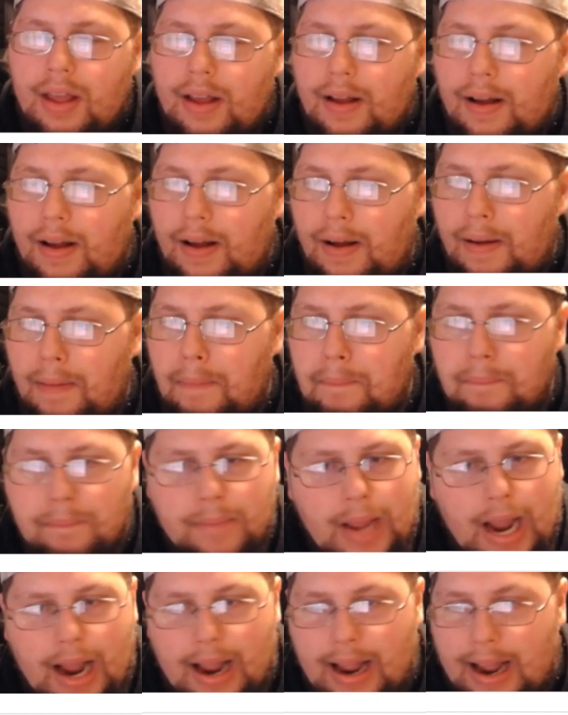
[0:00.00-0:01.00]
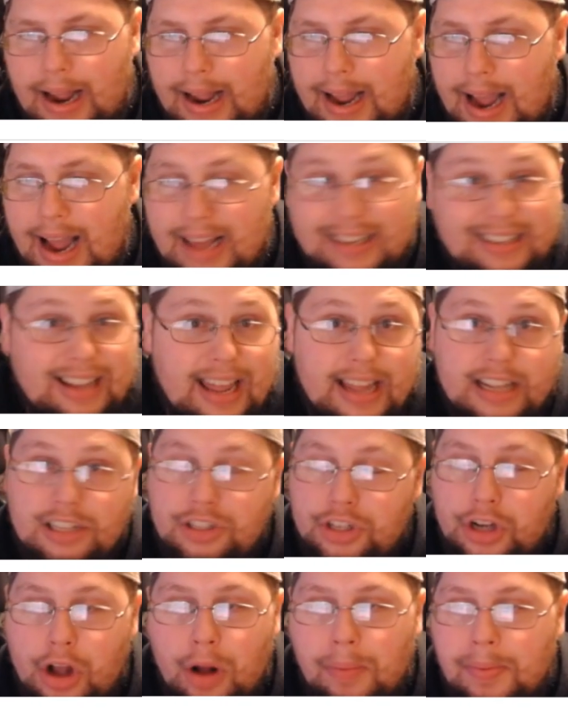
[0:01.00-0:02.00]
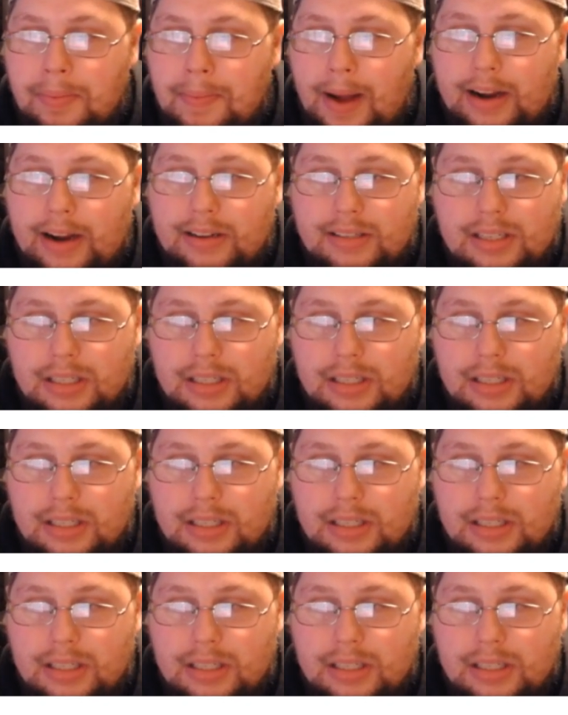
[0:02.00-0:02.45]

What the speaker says: I like Jacoby Myers,